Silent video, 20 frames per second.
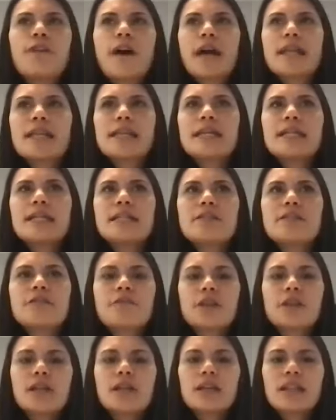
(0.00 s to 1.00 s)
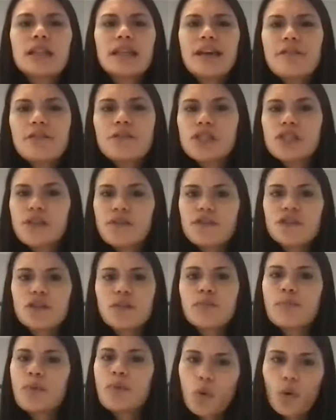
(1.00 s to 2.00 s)
Finding different levels of
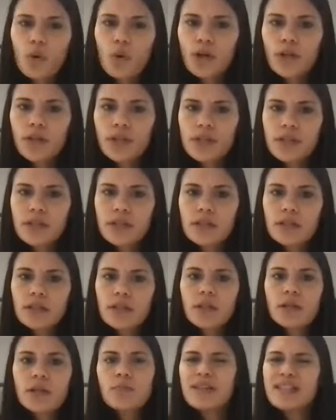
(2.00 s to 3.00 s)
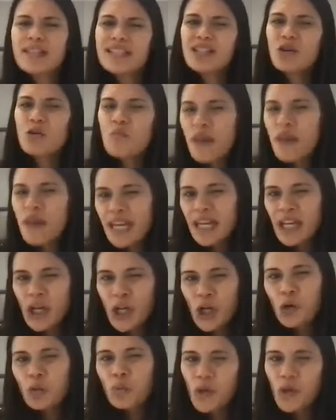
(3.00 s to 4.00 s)
support but still making
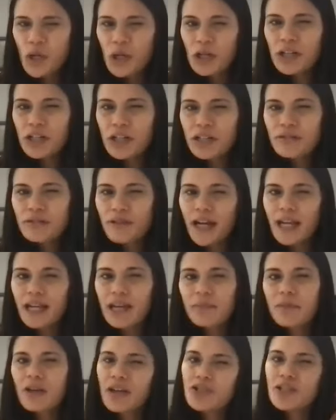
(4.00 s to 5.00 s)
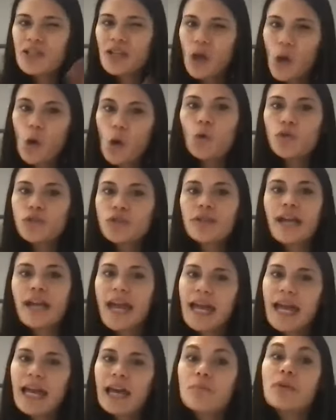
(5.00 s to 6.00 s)
her work, right? I'm not just going to hold her
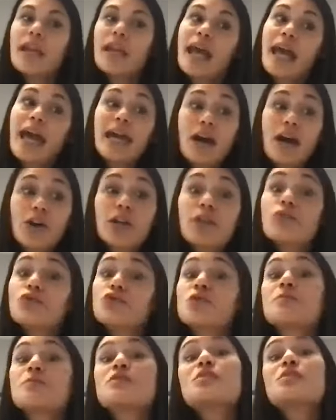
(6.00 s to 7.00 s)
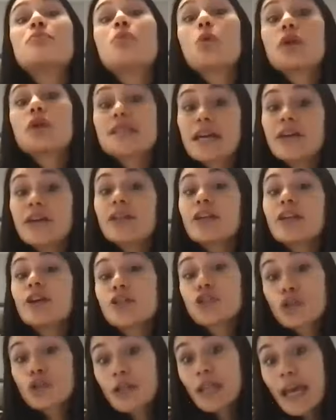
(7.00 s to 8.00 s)
hand, but hey, I'll give you some support down here
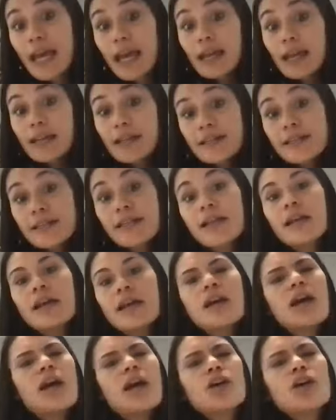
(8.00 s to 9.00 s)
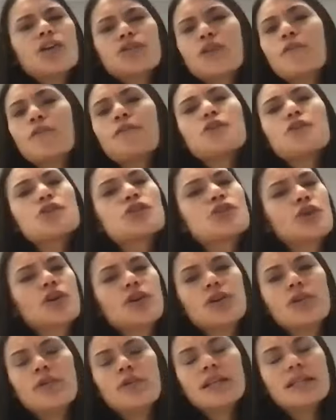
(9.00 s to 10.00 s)
at your legs. So for
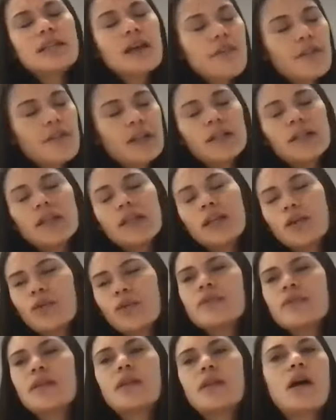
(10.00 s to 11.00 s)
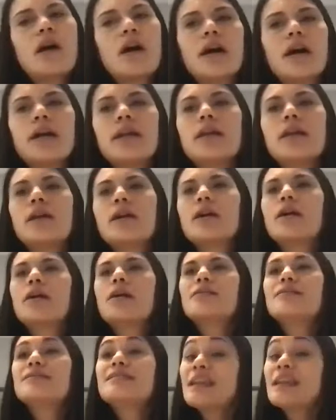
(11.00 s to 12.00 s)
sure, you can definitely use it on
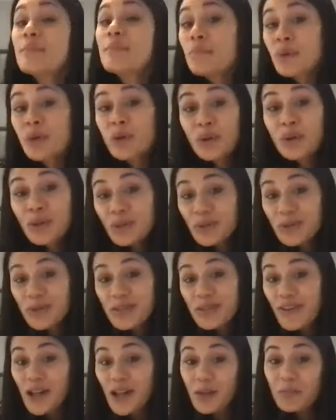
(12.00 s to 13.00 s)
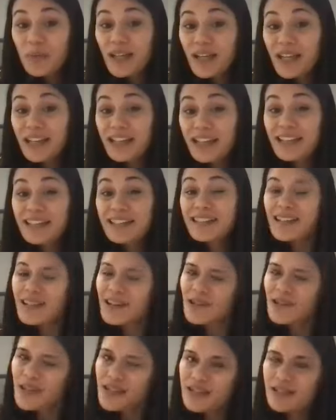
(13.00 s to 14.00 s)
typical developing kids
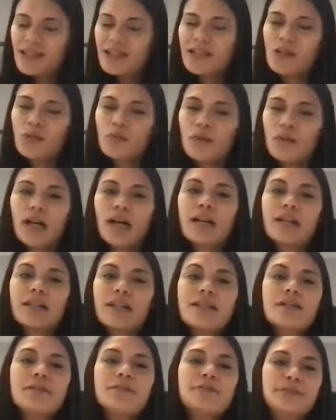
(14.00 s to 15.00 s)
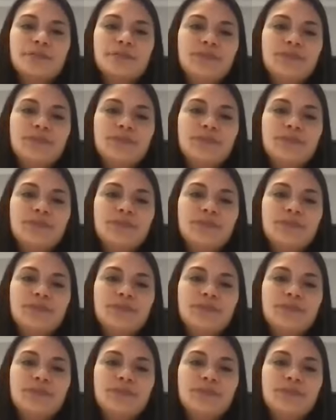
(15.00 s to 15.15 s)
that are just a little behind.